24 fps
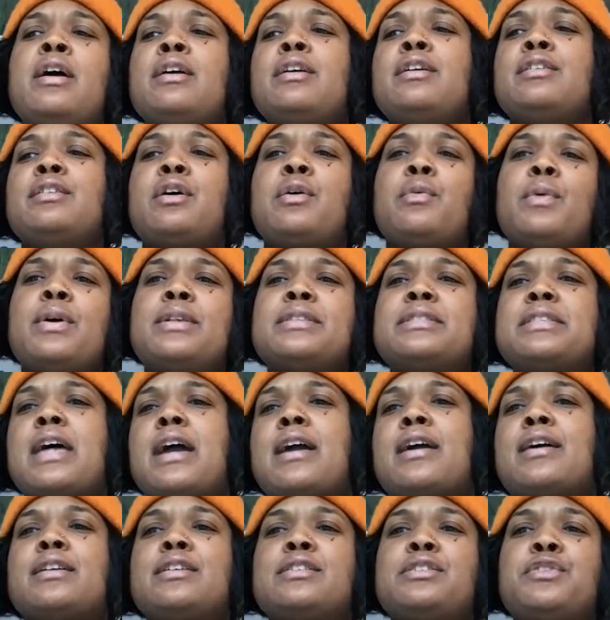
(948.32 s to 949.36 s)
What I'm
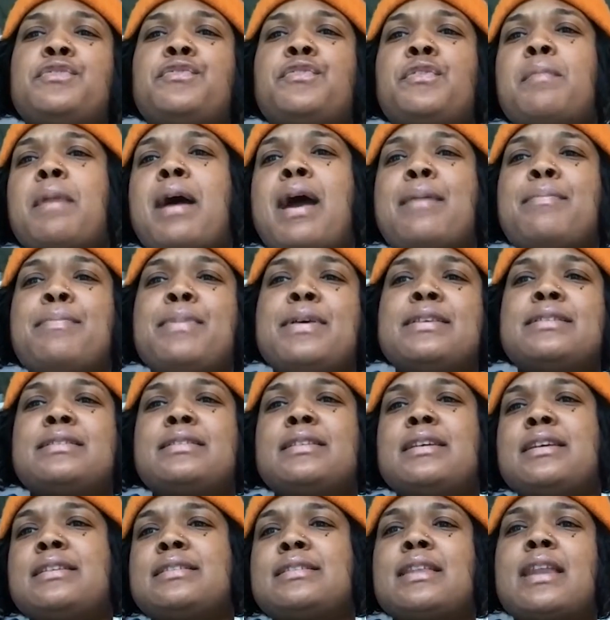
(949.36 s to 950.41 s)
going to do for my
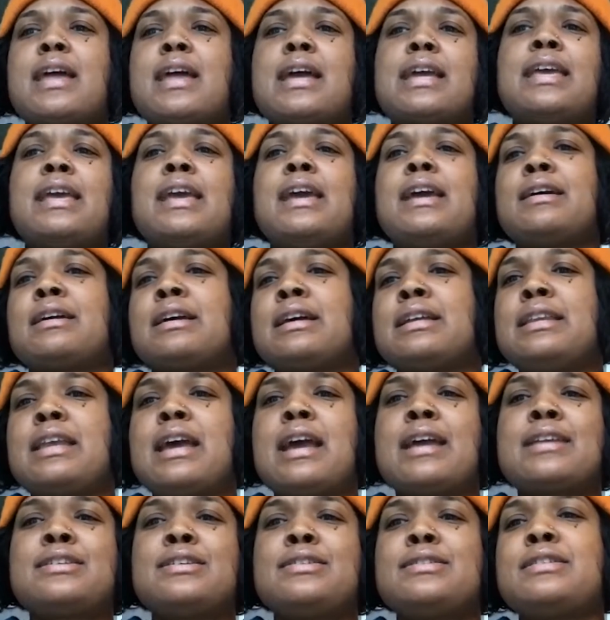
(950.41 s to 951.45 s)
business, and I can't connect
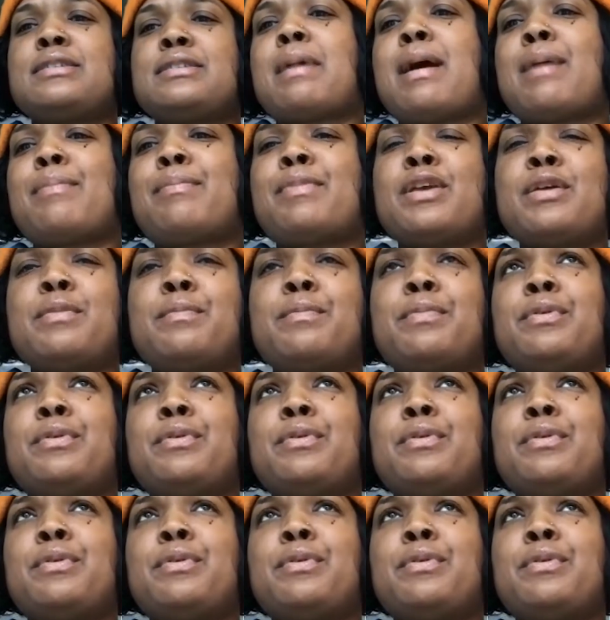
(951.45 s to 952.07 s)
you to my people.